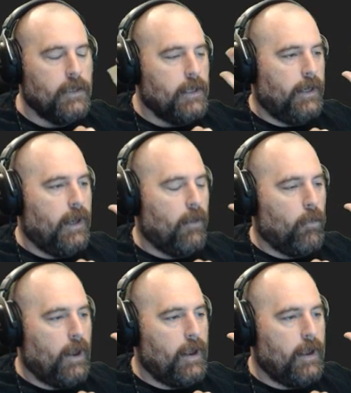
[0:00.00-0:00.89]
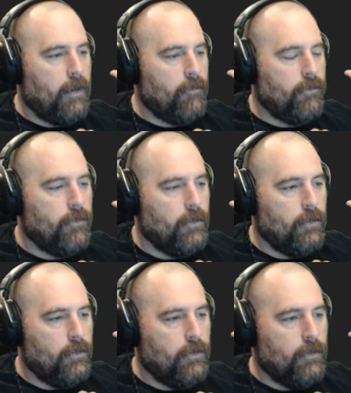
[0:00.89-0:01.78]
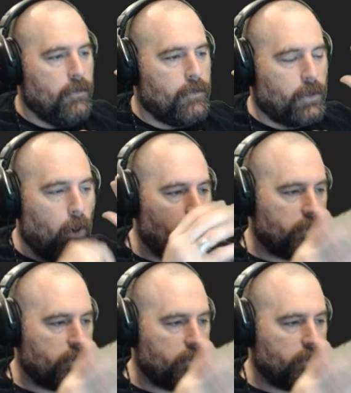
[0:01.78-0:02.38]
And then I want to have the car